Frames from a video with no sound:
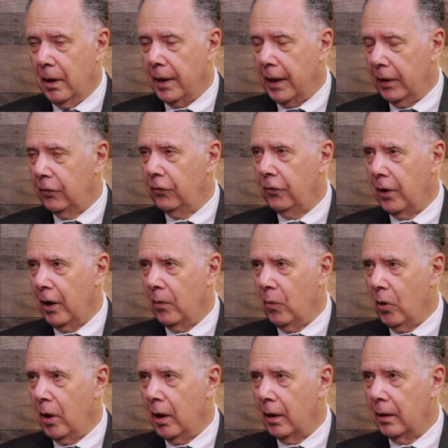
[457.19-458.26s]
against
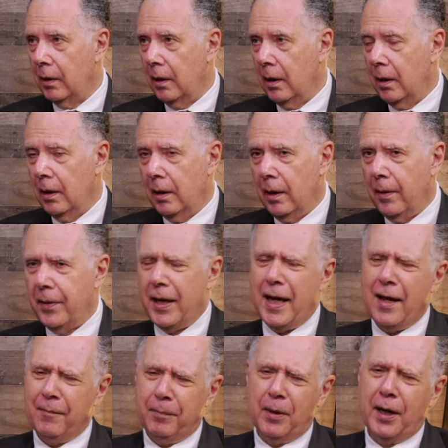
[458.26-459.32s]
Taiwan and they
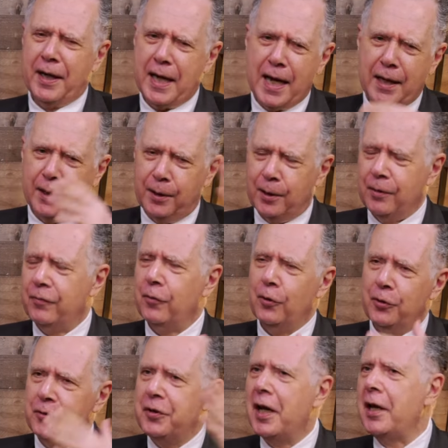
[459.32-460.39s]
have blockaded it
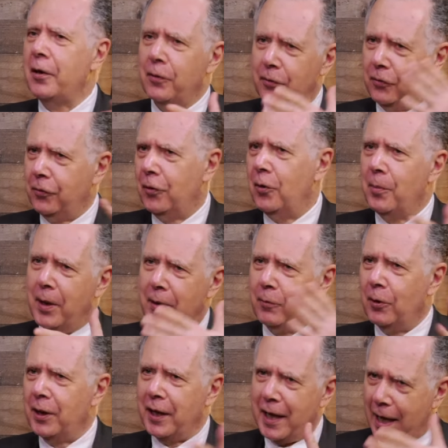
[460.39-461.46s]
for a day or so by
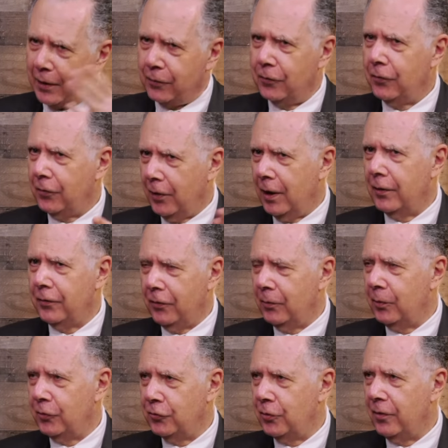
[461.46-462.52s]
running
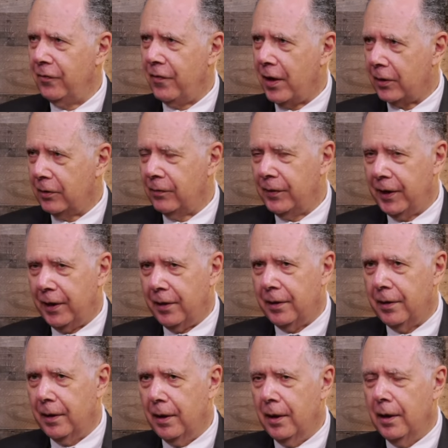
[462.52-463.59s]
exercises, which are effectively
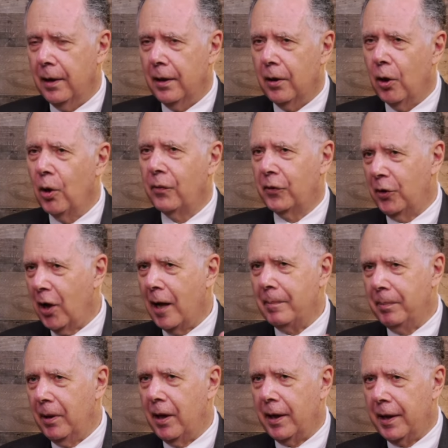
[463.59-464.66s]
a
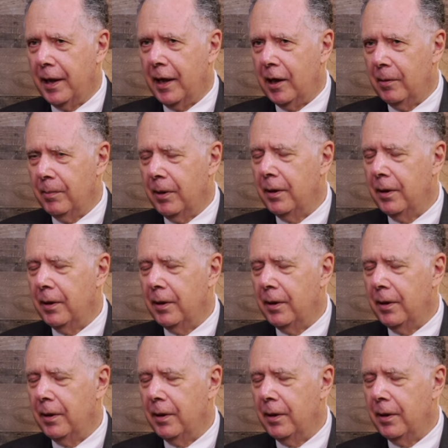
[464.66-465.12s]
overnight blockade.